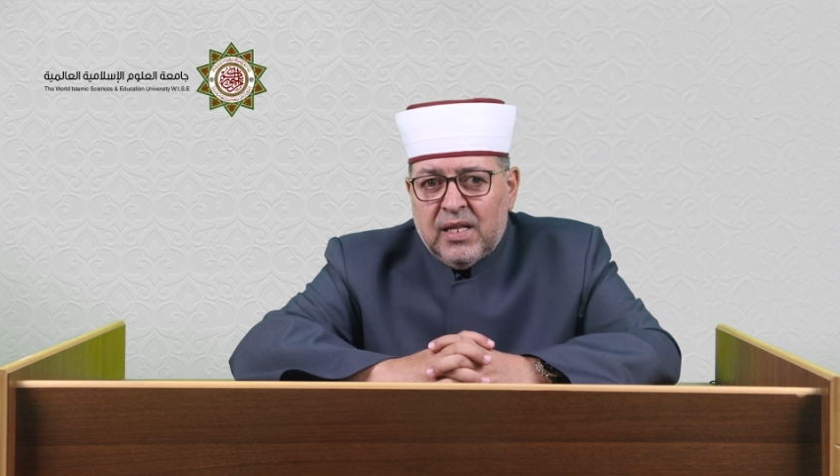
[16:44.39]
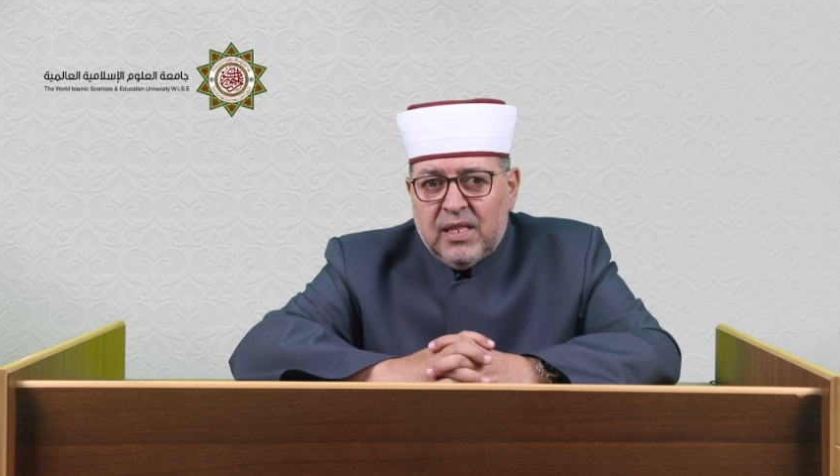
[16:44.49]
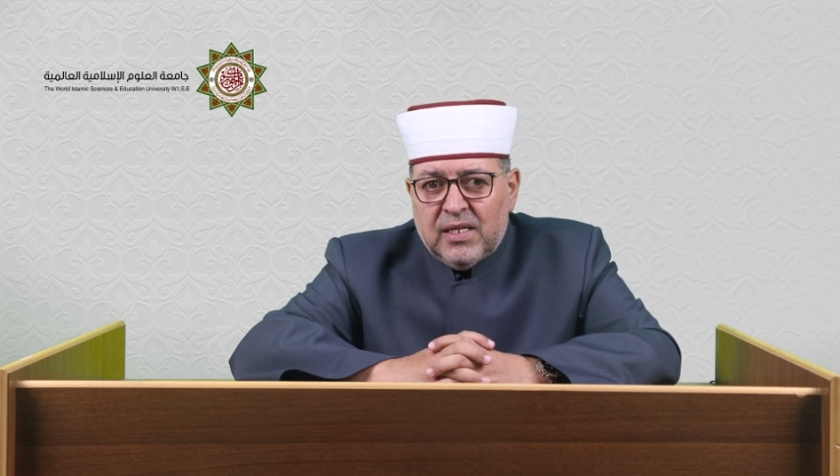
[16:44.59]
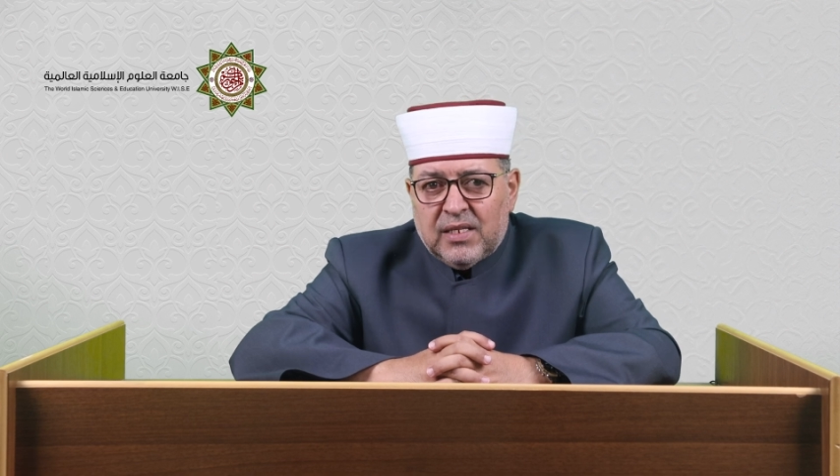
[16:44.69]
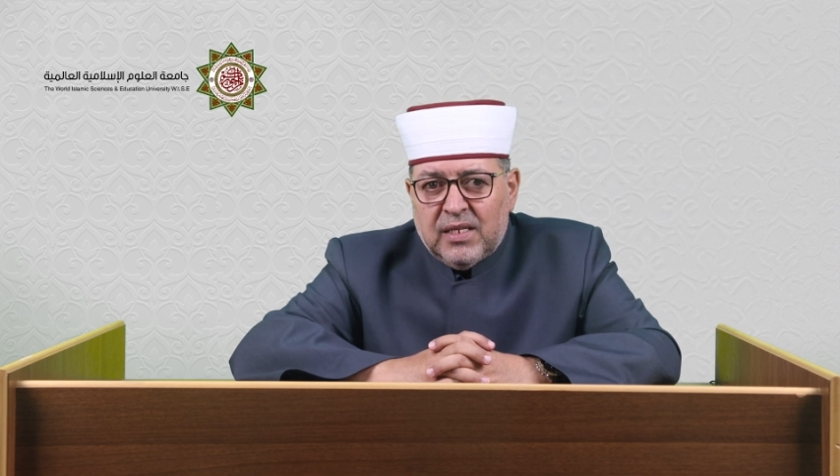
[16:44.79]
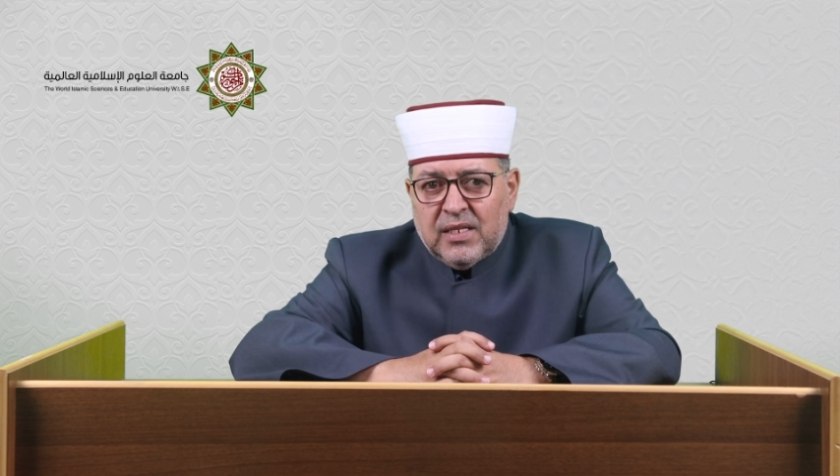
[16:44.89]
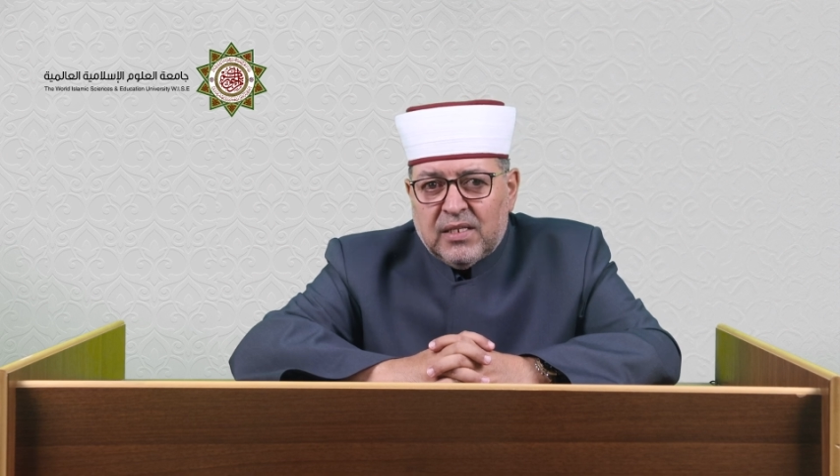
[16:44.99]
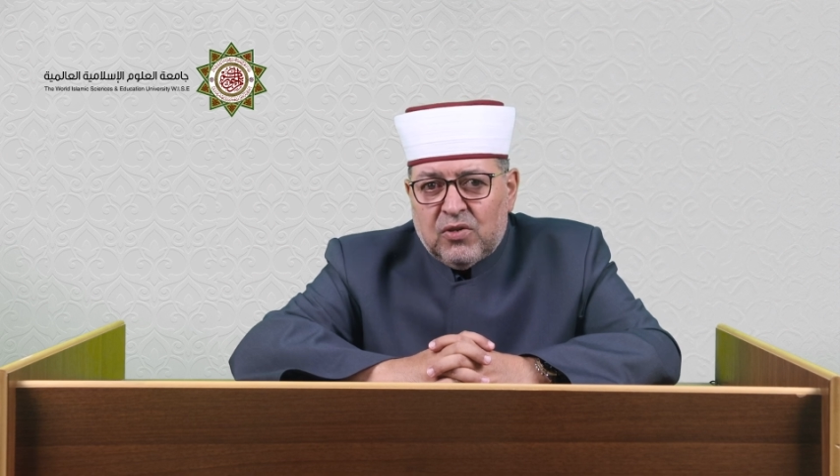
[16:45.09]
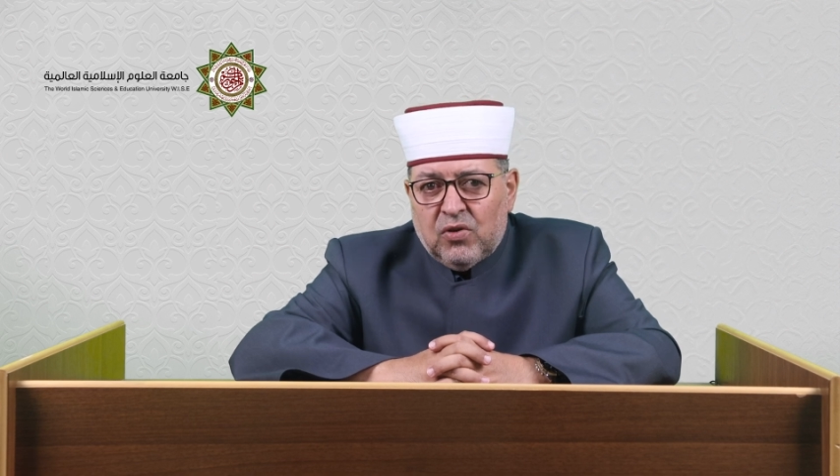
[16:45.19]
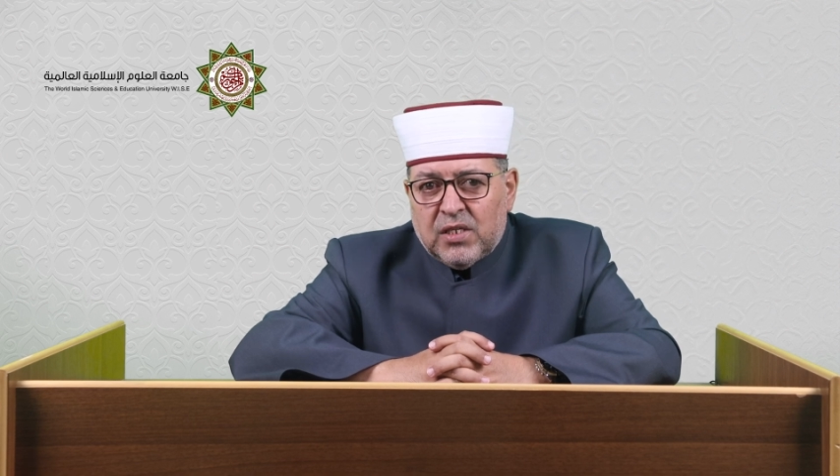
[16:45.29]
This
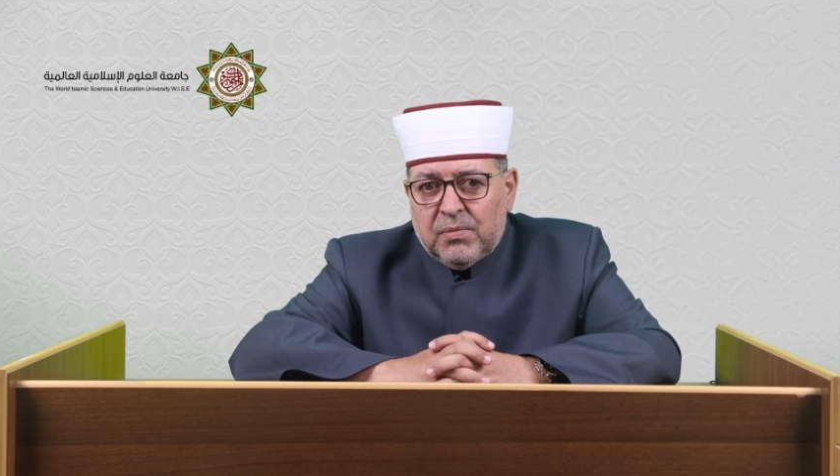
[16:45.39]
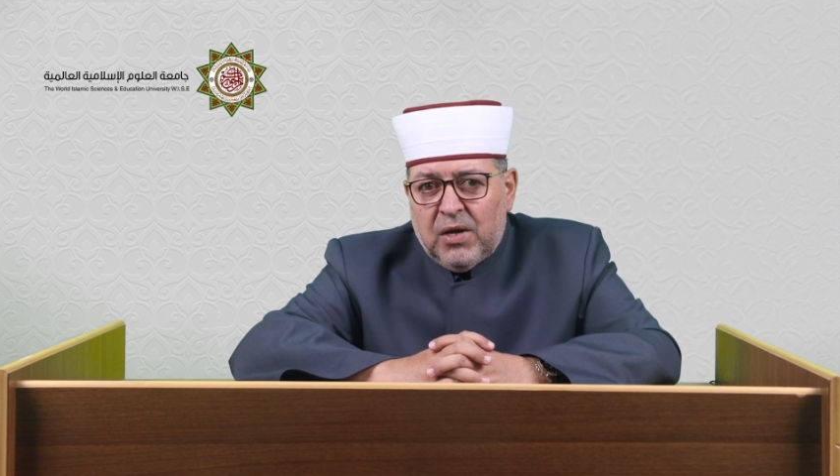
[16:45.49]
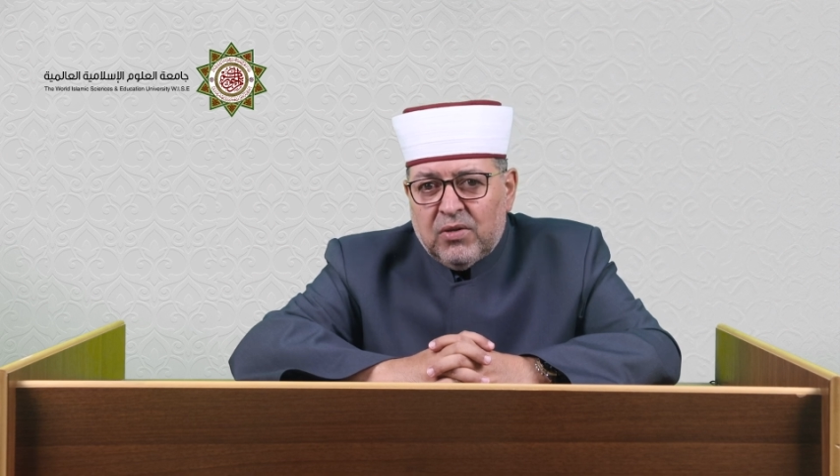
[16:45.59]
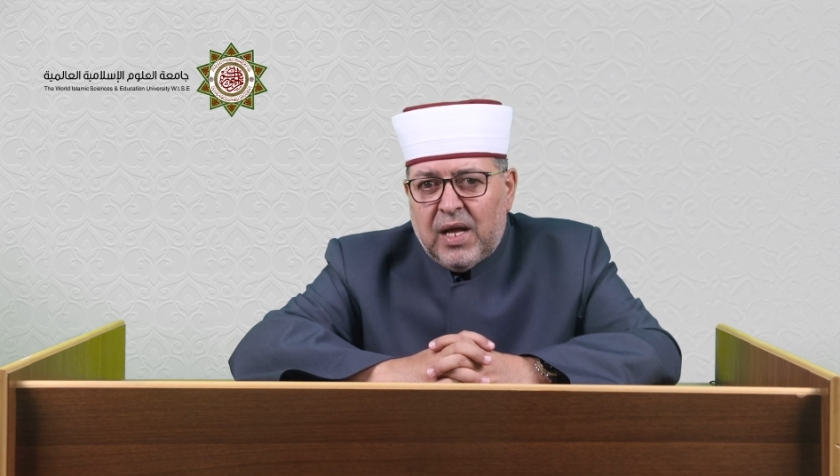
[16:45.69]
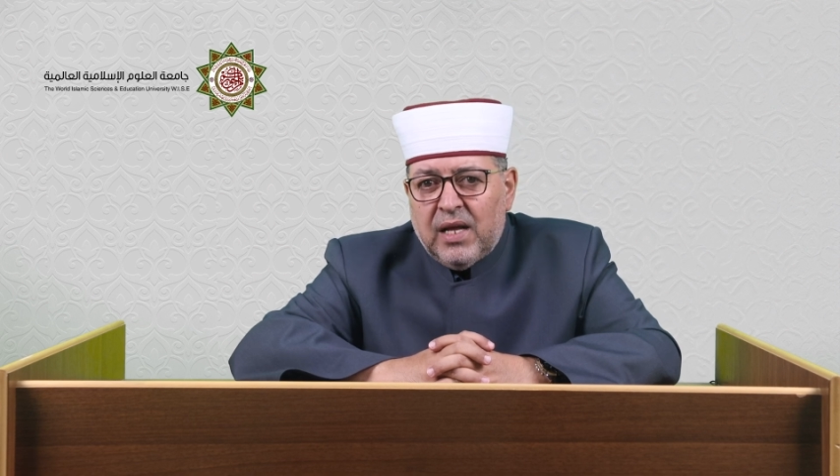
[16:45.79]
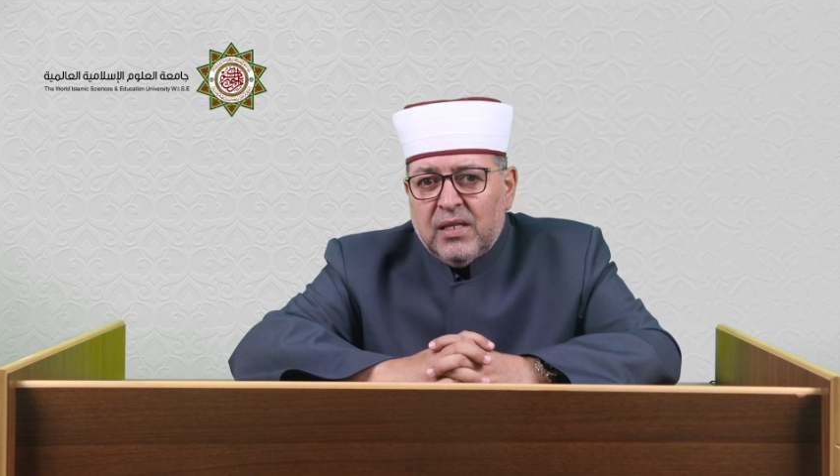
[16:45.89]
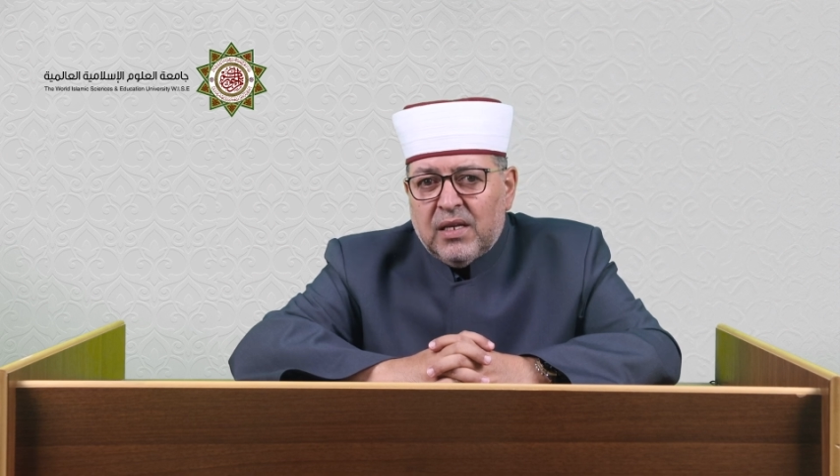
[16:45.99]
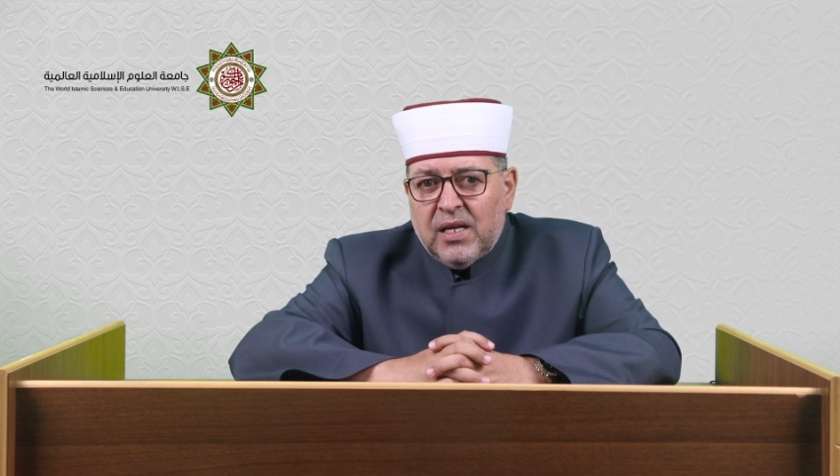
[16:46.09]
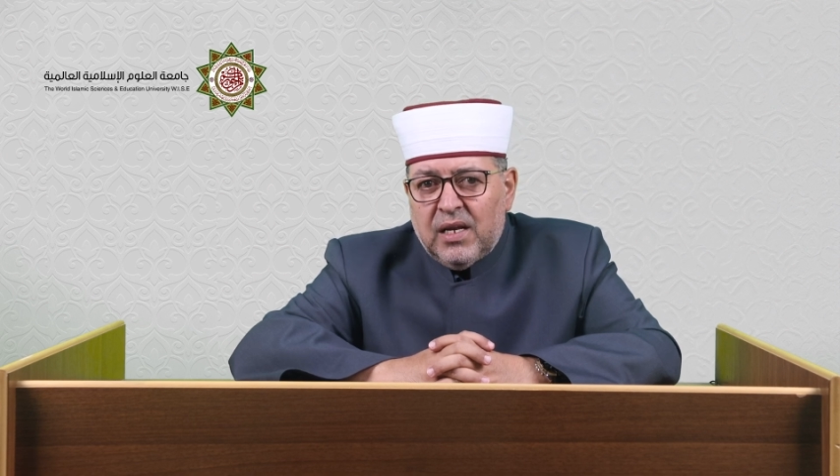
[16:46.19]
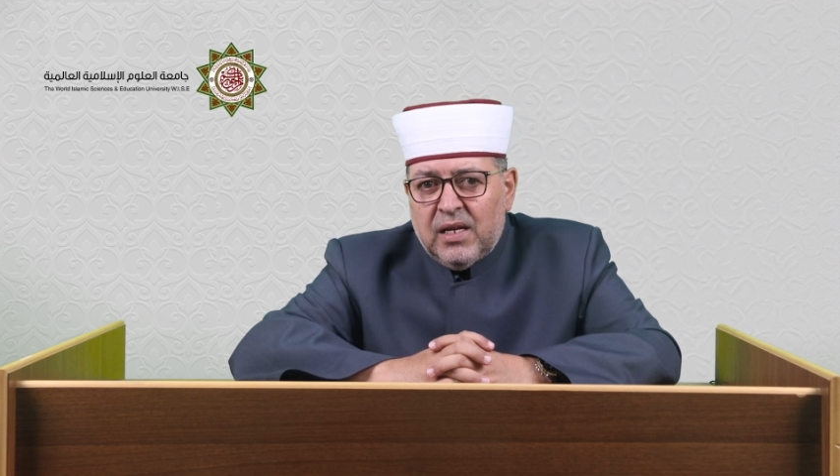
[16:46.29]
sentence talks about
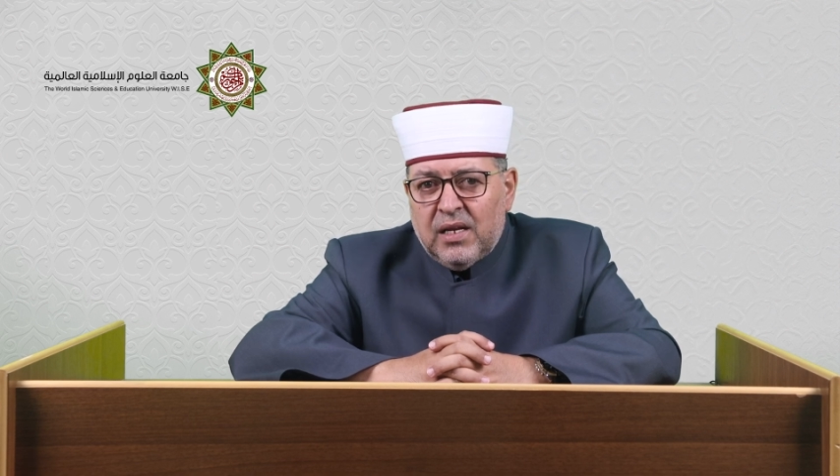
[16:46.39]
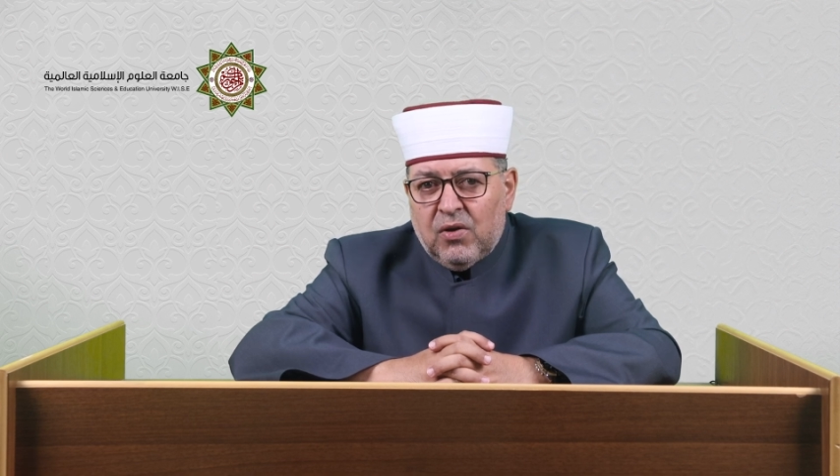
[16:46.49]
unreal